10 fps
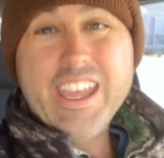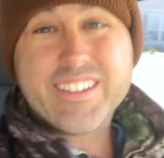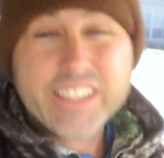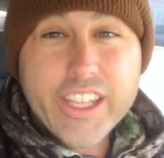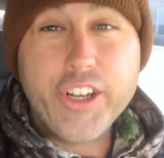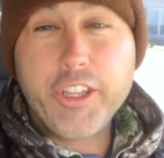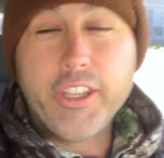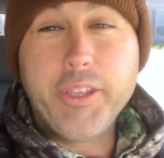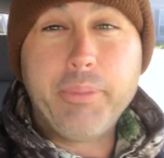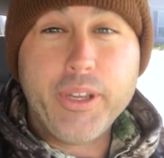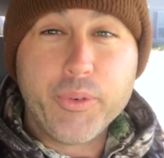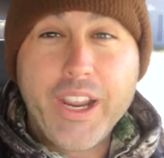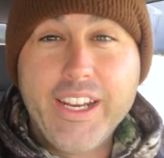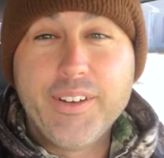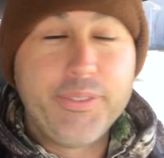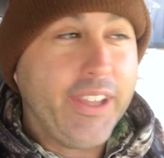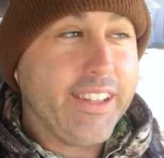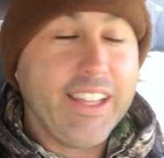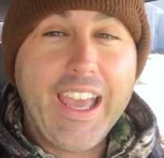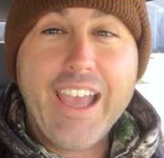It's literally been raining for
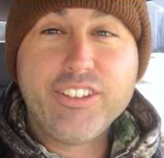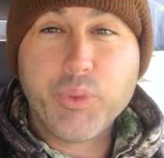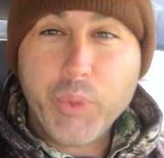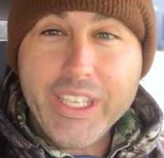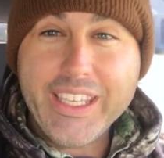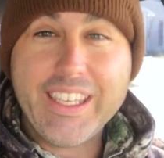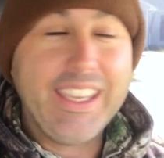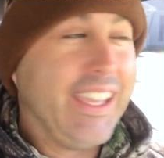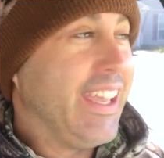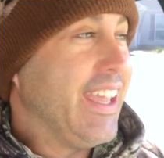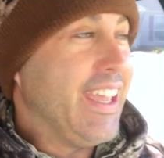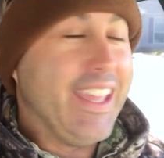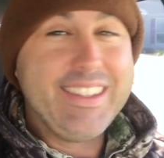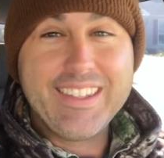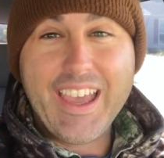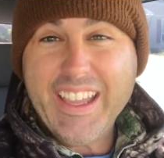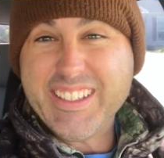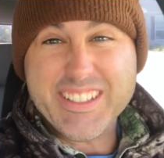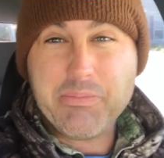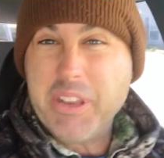like last week. It's like
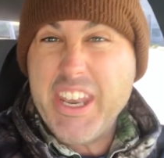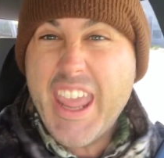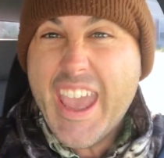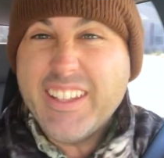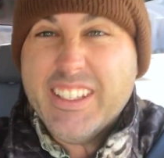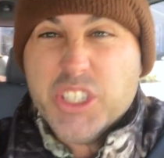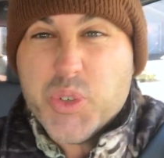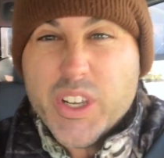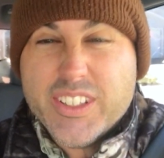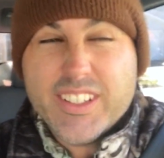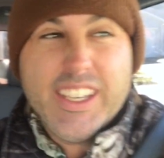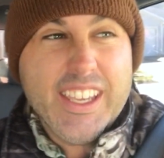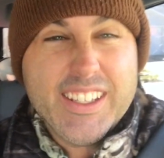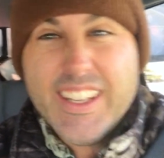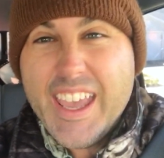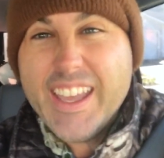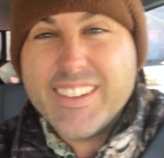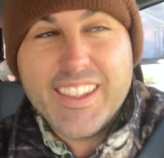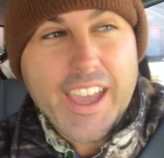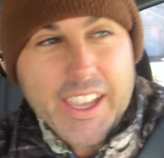just been nasty, drizzly, and today
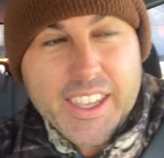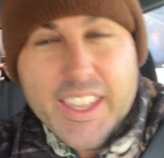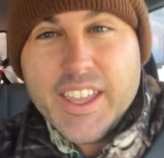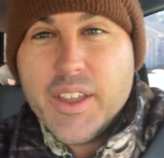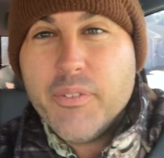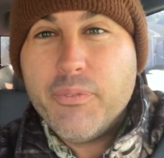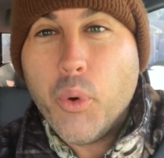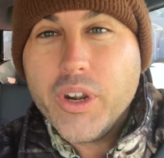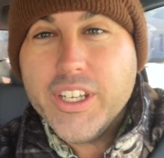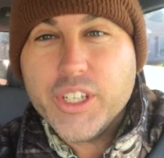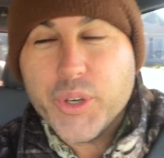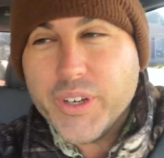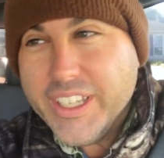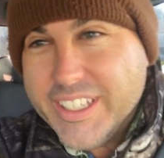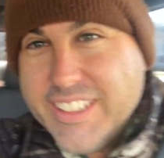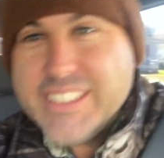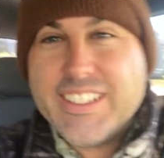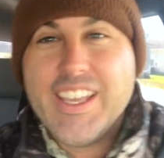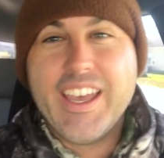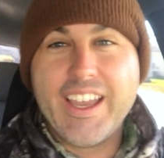it's like 40
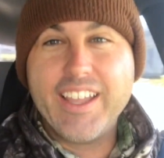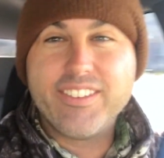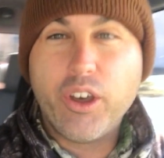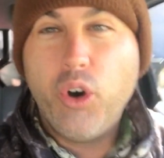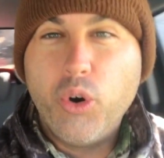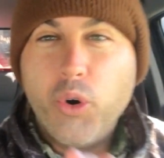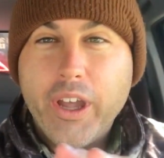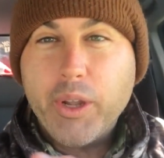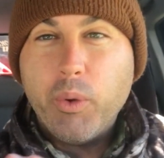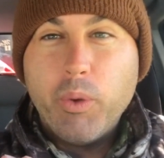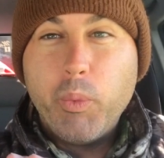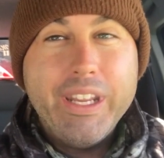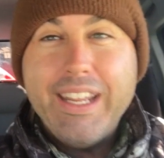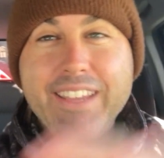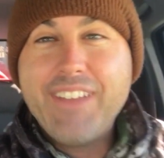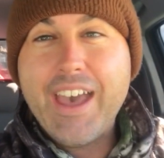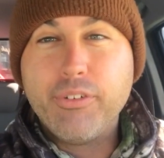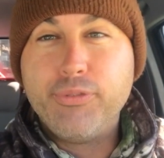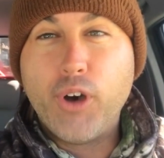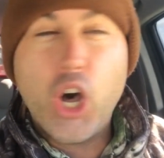degrees. I guess the whole, like, we didn't even have
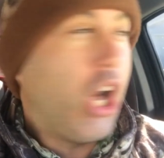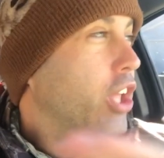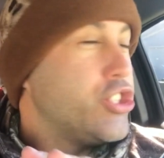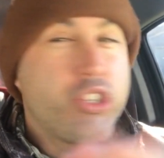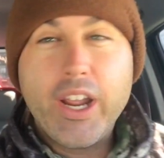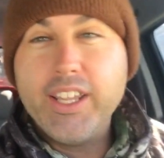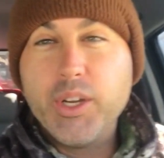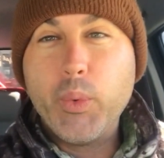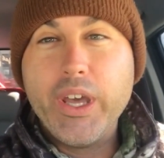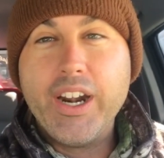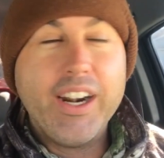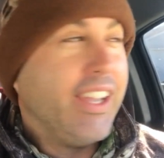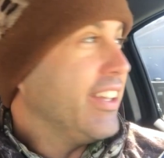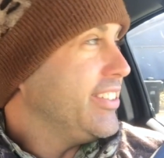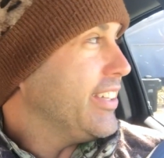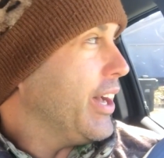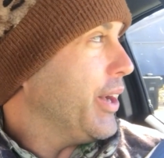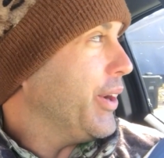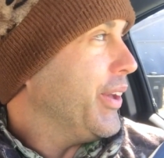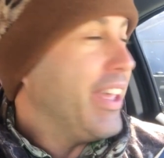a fall, straight into winter.
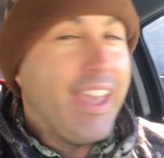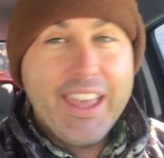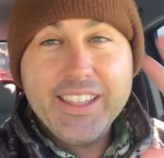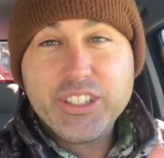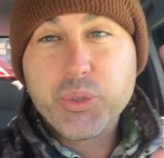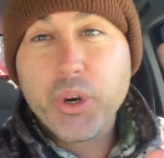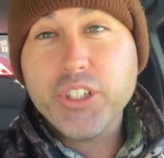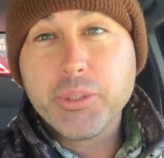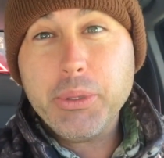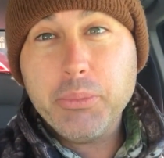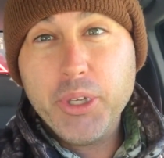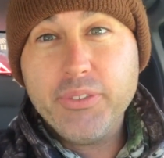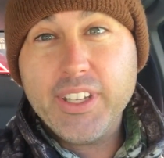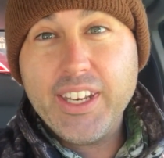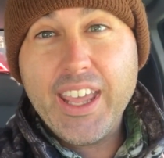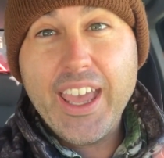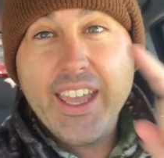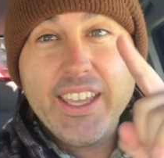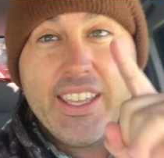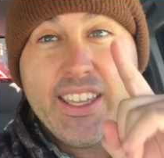So I think the squirrel's gonna be moving today.